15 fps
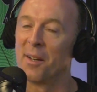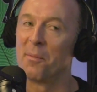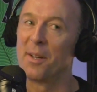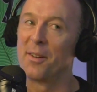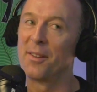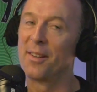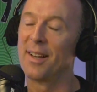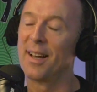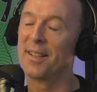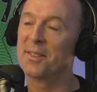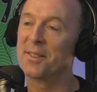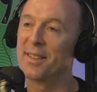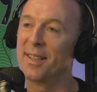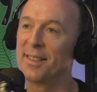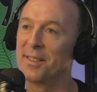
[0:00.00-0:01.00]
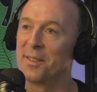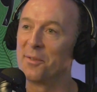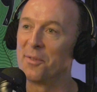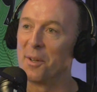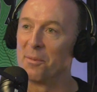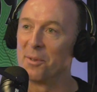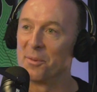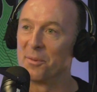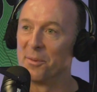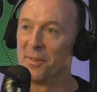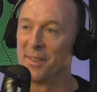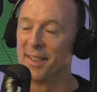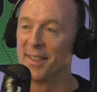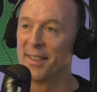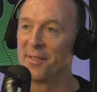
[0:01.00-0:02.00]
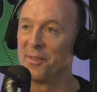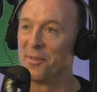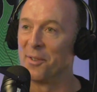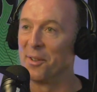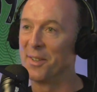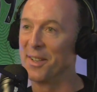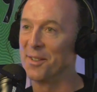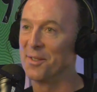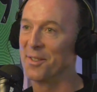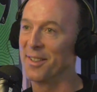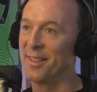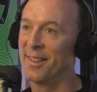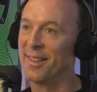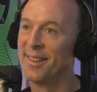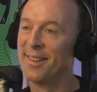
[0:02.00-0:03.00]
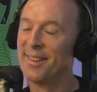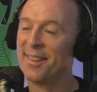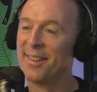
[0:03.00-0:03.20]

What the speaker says: I met her the last day, actually. Fabulous lady, full of energy.